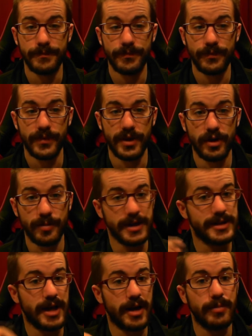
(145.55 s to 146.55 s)
They'll be
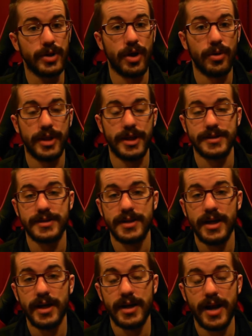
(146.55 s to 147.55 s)
down below this.
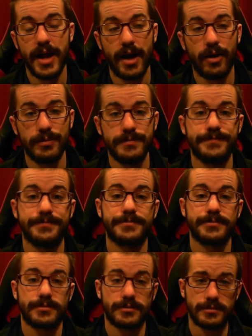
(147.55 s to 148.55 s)
Now,
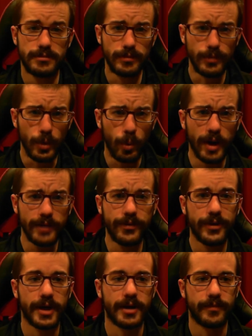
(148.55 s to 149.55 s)
one
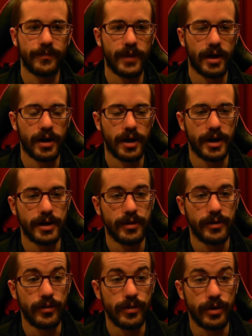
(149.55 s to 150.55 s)
thing,
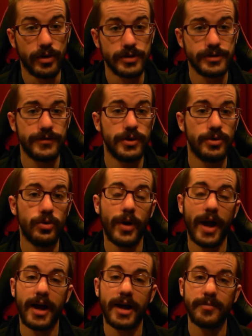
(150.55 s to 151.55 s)
those of you who
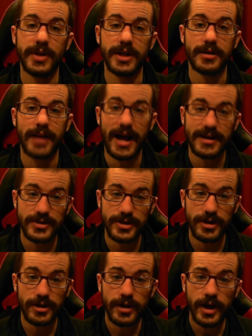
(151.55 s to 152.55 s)
had me last
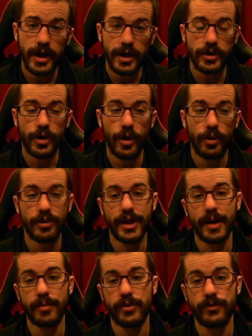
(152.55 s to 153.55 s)
year know
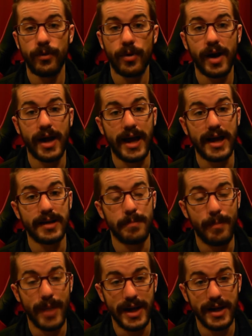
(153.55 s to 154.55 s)
that before I
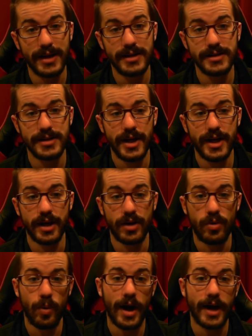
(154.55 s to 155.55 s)
had band and
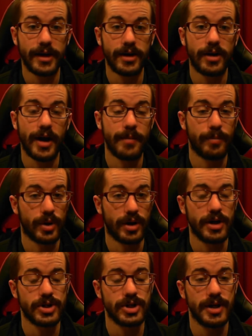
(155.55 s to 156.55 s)
choir and
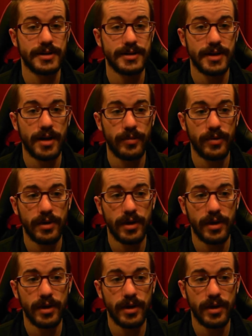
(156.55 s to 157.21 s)
percussion ensemble,